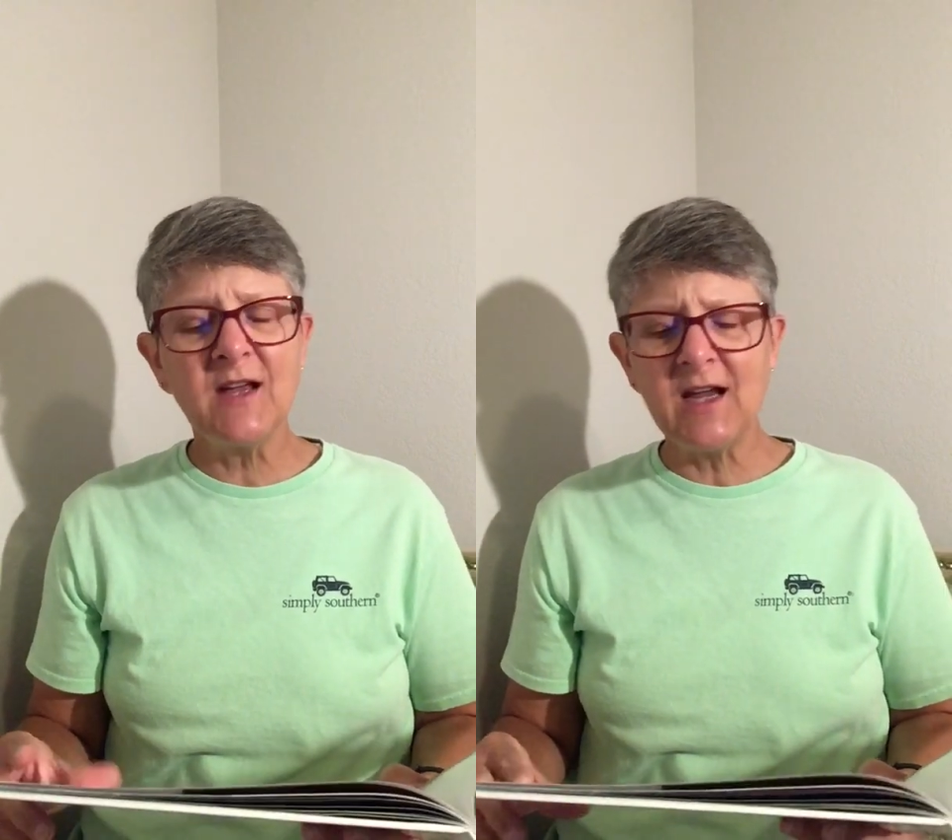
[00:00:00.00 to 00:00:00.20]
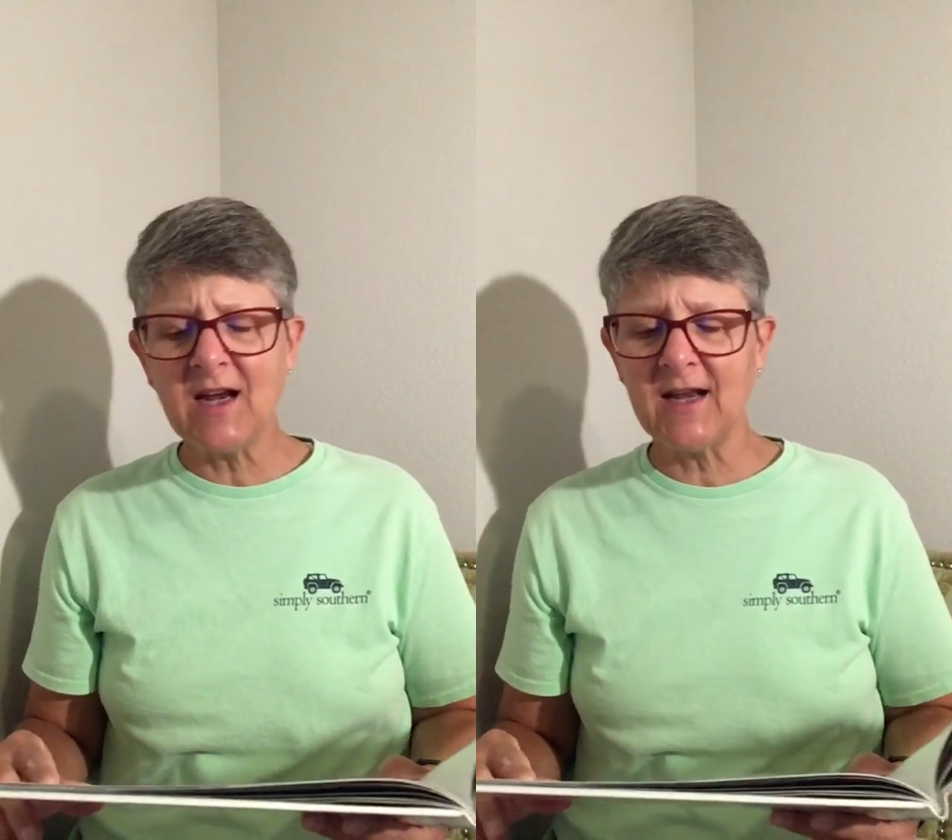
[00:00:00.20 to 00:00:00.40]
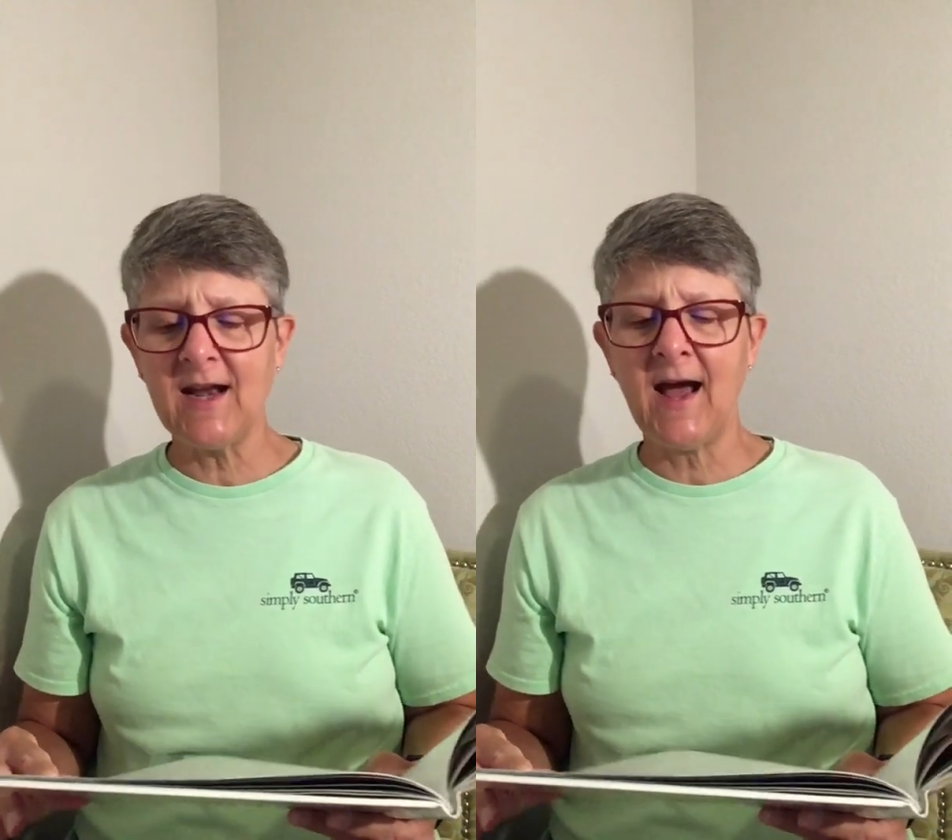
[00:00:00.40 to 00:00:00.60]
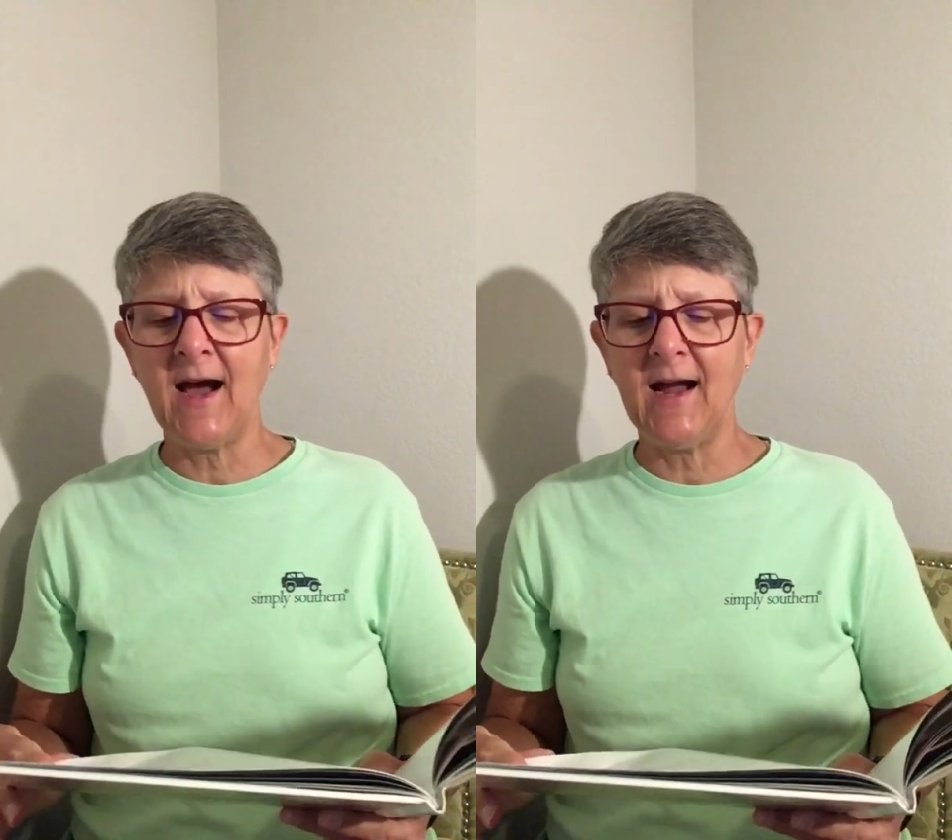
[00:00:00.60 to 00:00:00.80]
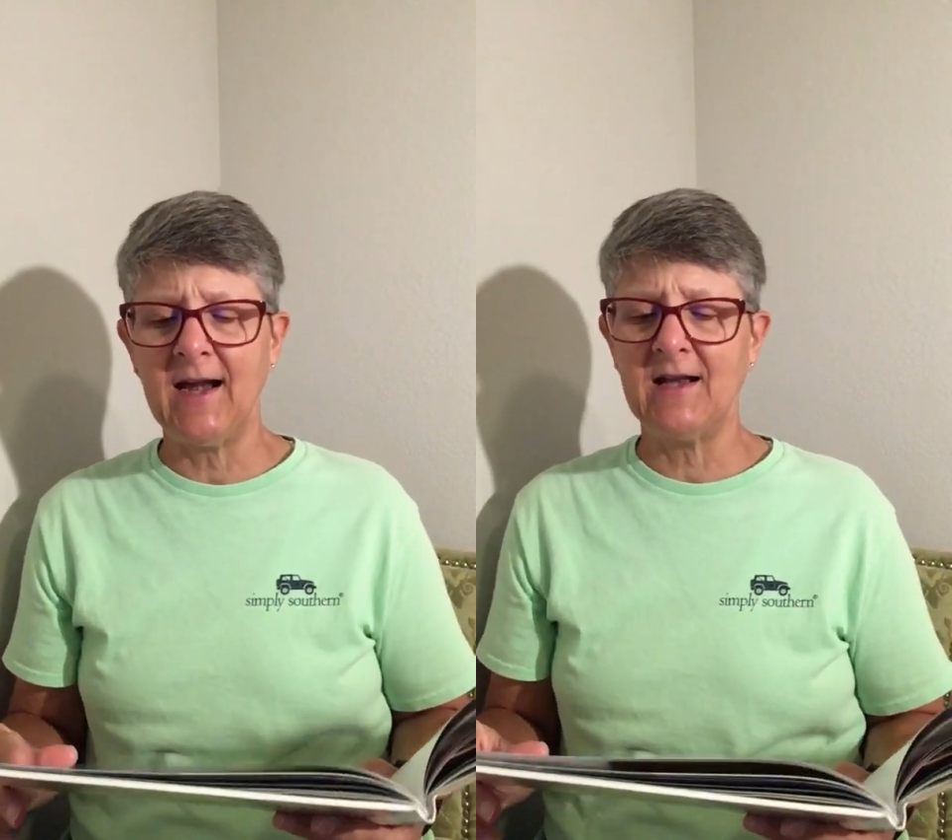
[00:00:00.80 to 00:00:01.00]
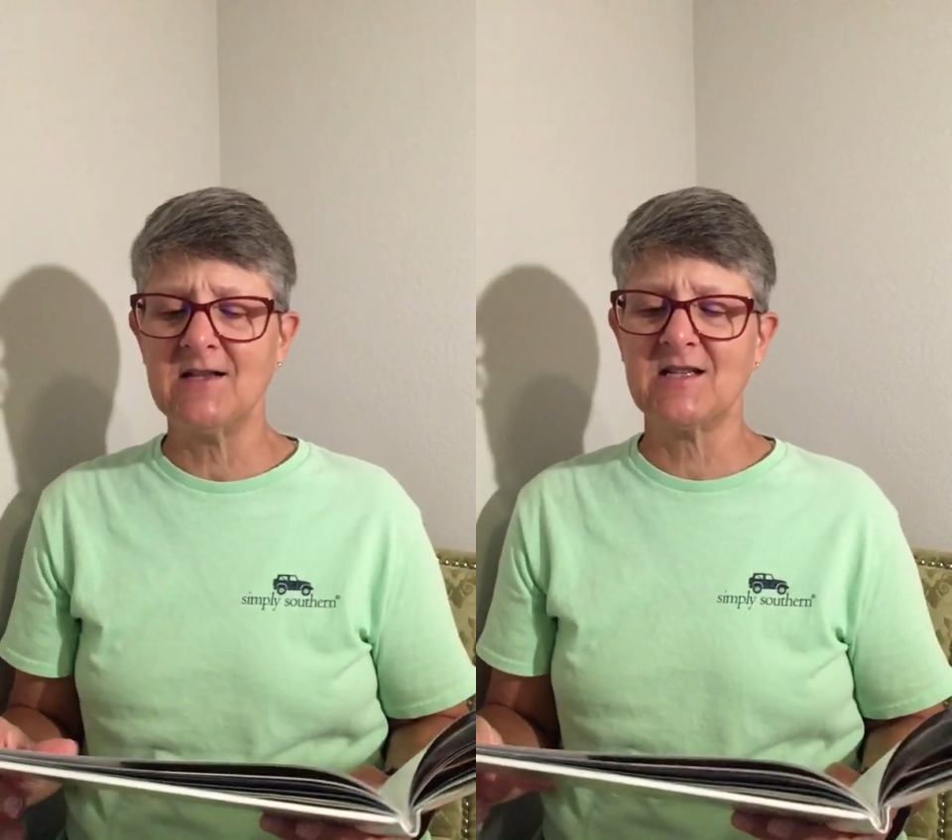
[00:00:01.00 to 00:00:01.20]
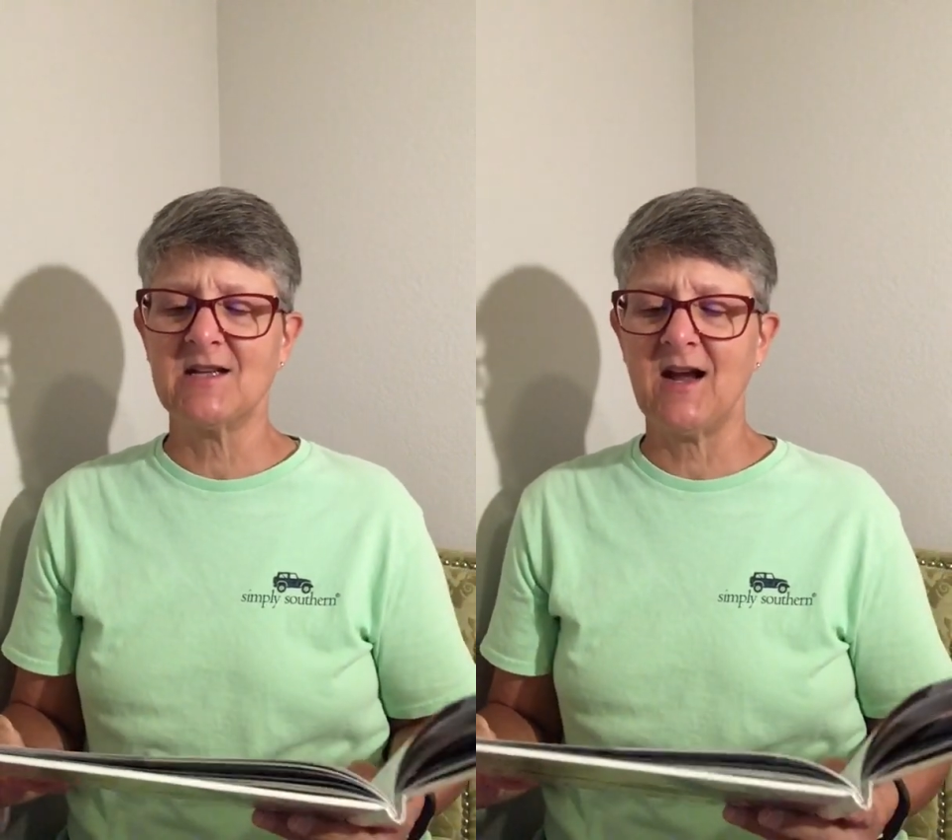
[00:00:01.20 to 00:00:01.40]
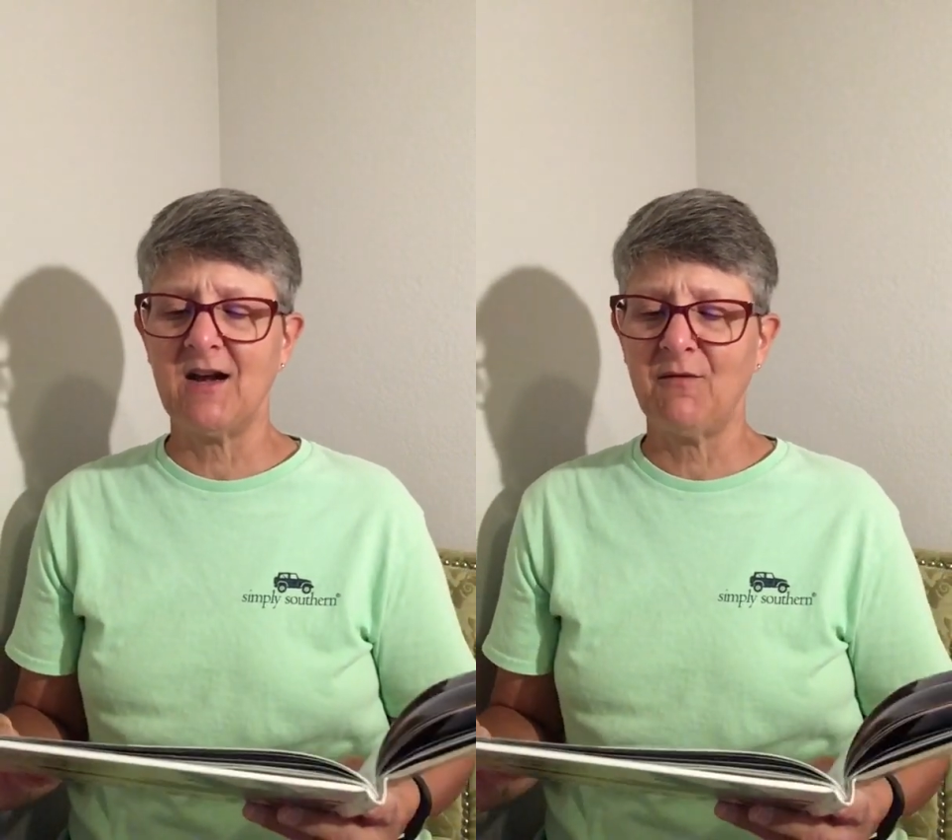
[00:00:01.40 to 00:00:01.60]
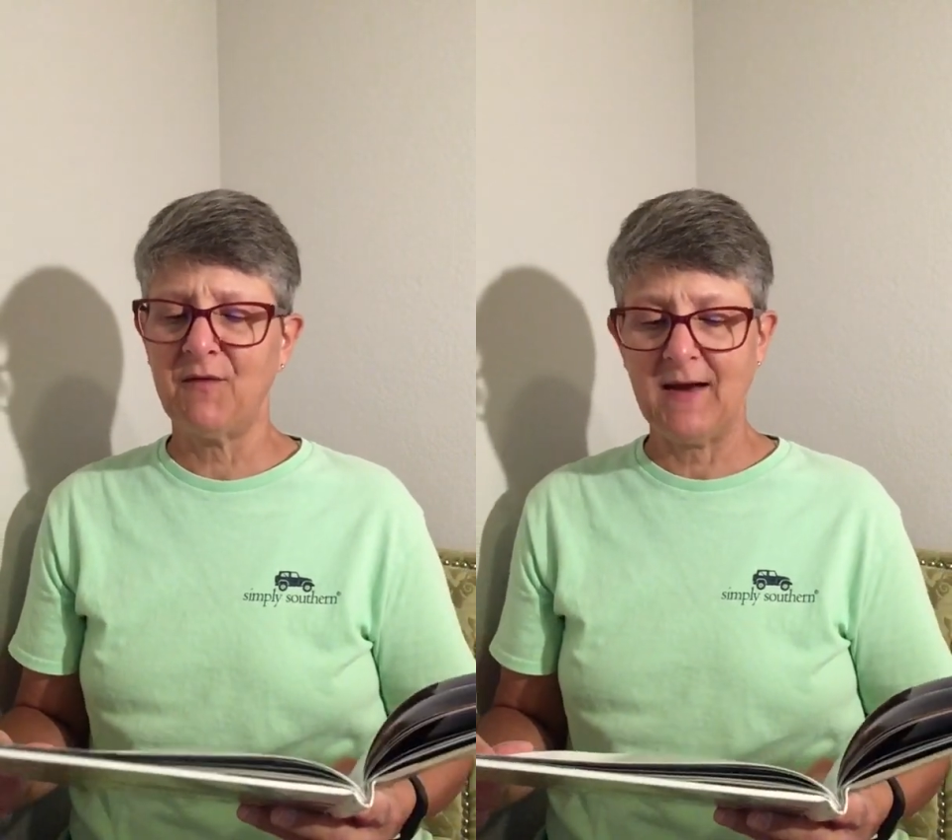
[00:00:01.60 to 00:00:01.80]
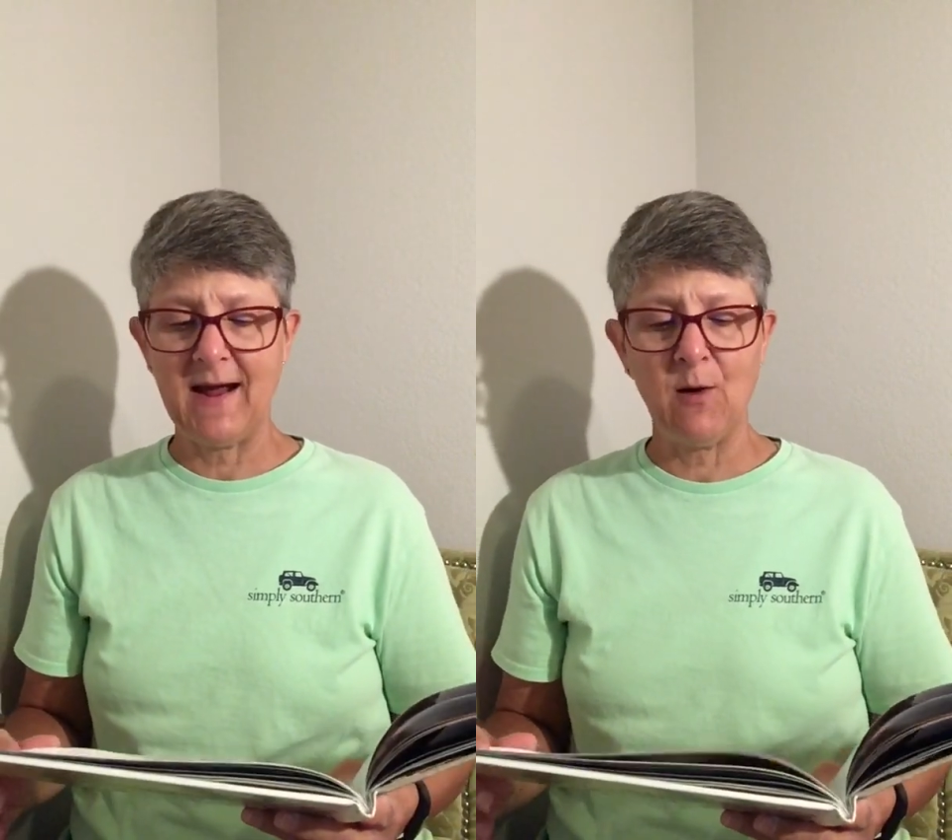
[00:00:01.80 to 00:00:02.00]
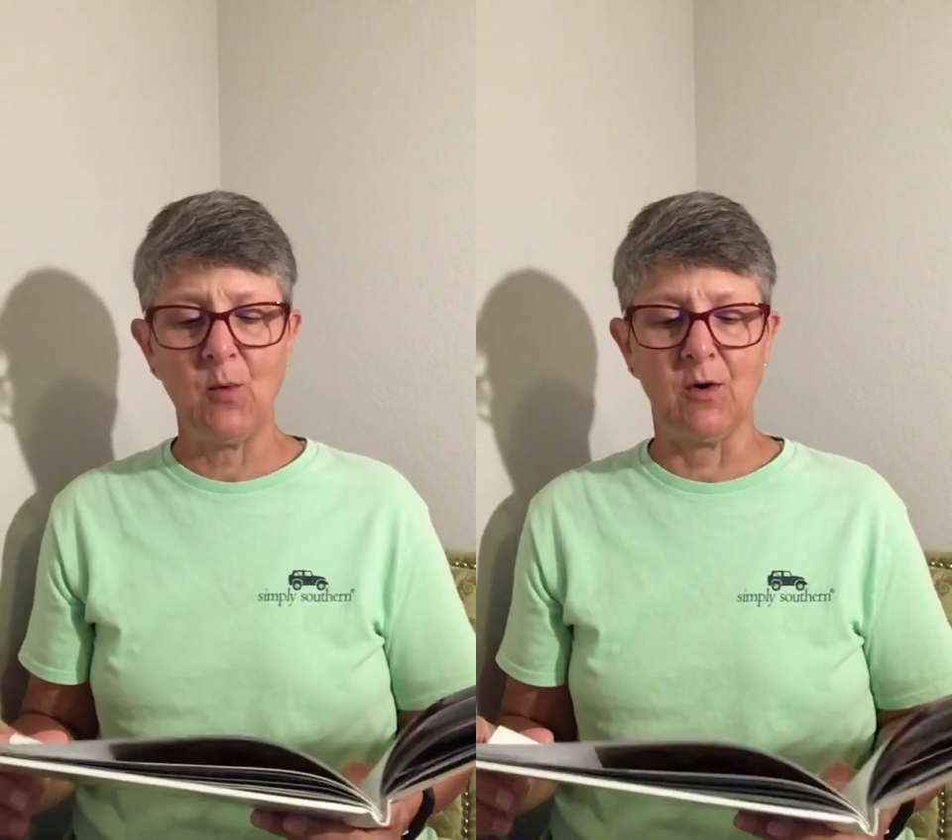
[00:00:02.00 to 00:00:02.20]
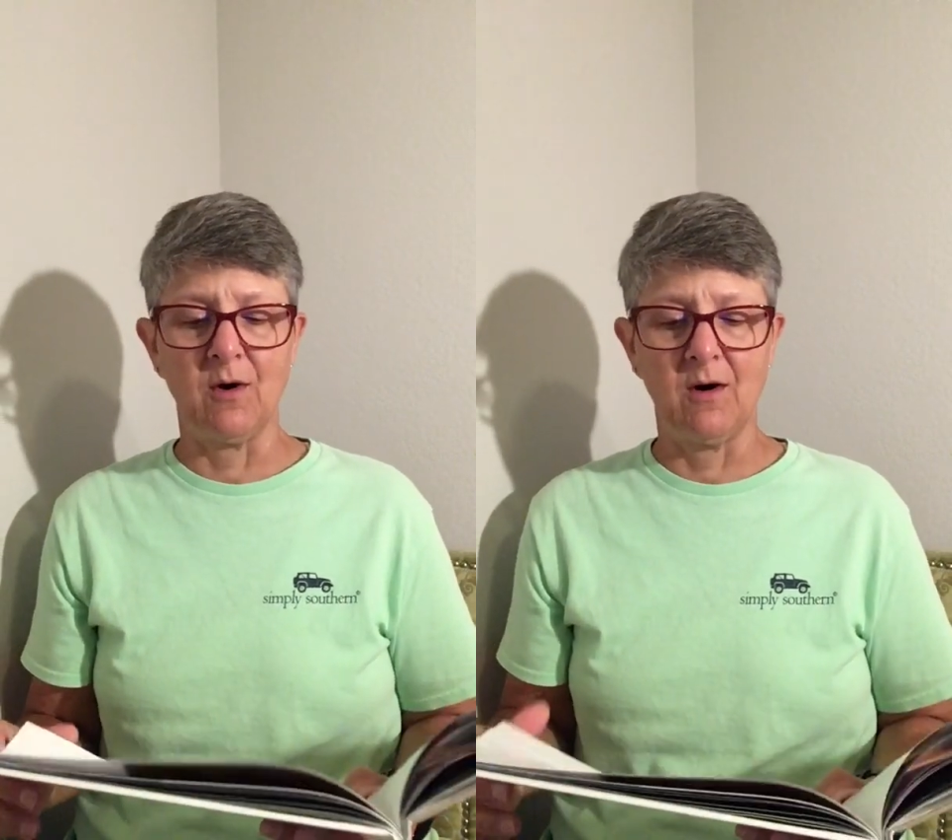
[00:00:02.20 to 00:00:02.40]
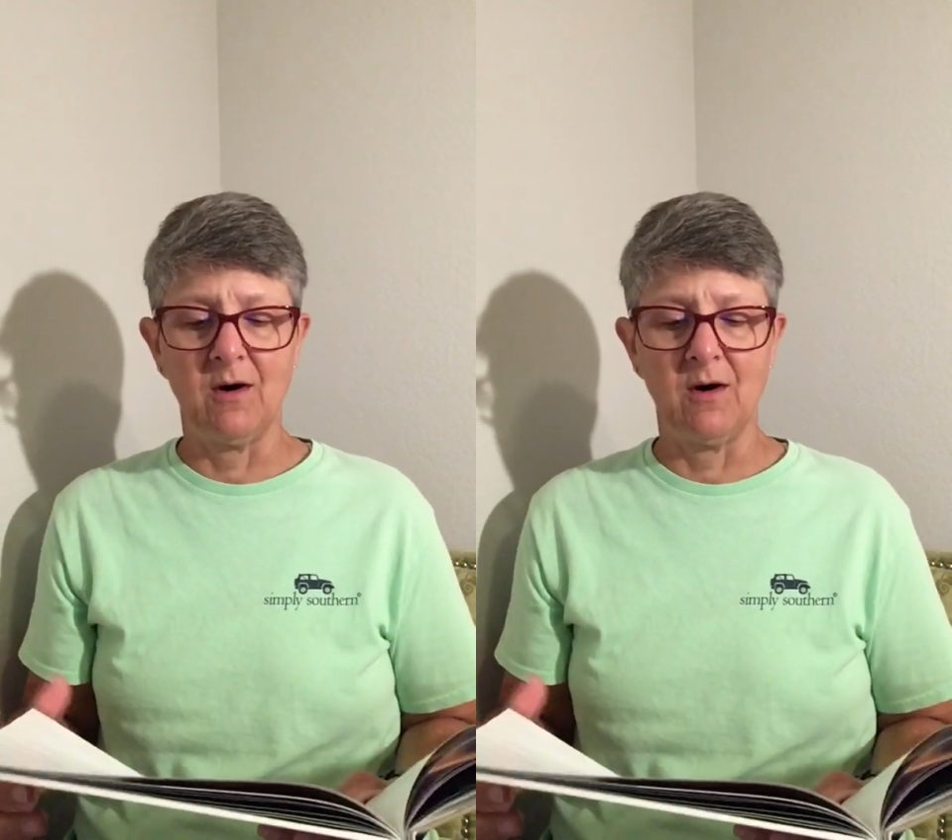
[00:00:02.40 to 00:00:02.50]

it can hide inside a flower.